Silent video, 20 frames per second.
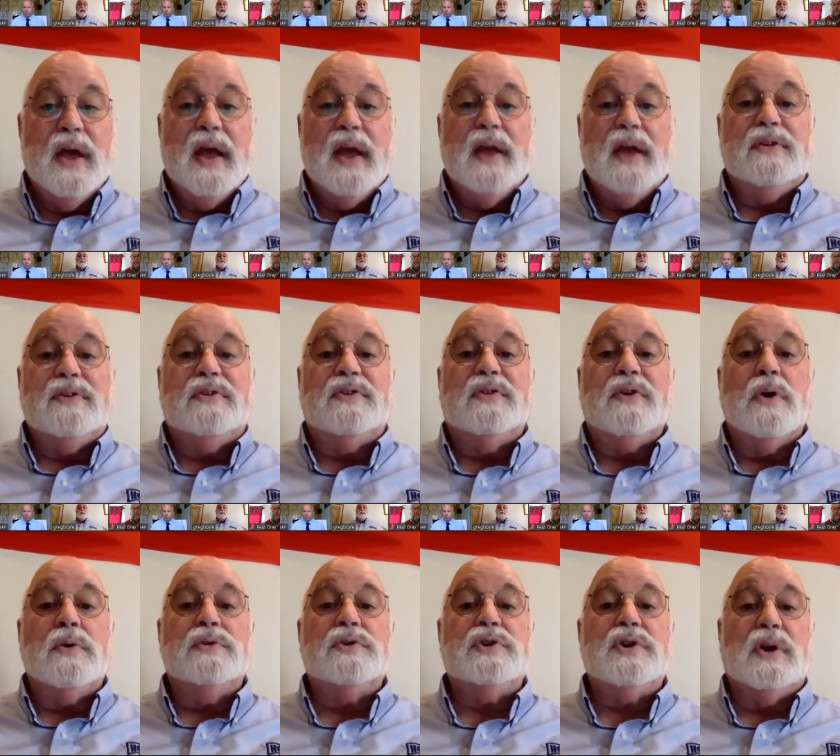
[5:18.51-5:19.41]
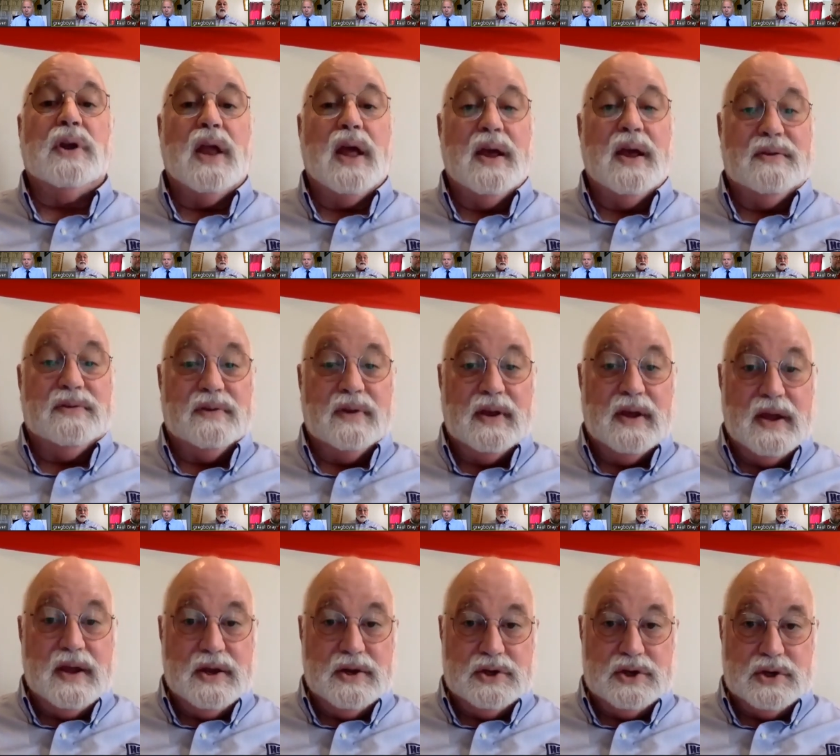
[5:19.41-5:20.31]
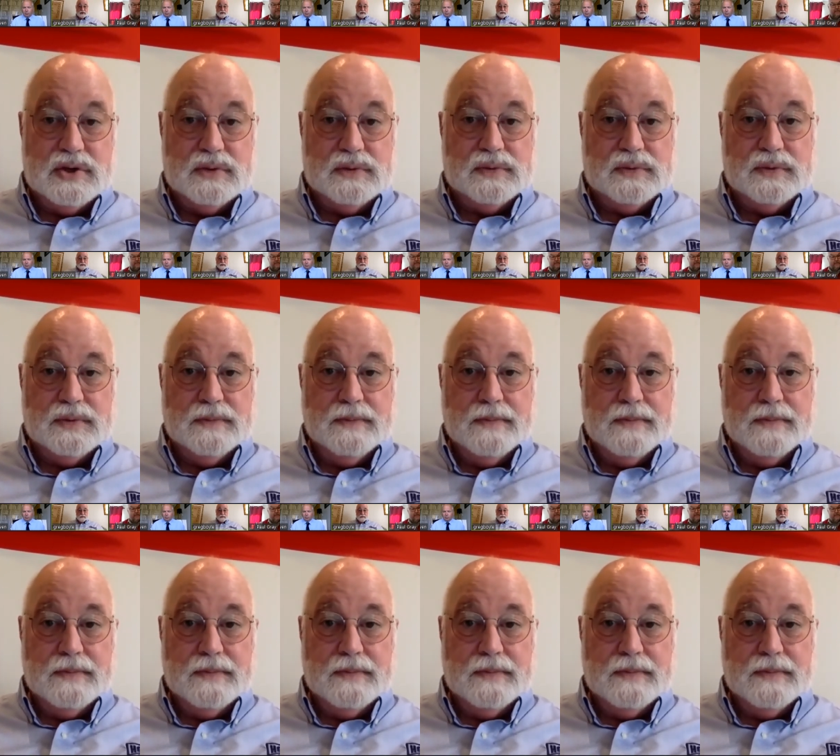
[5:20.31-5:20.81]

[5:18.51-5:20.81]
and socializing issues.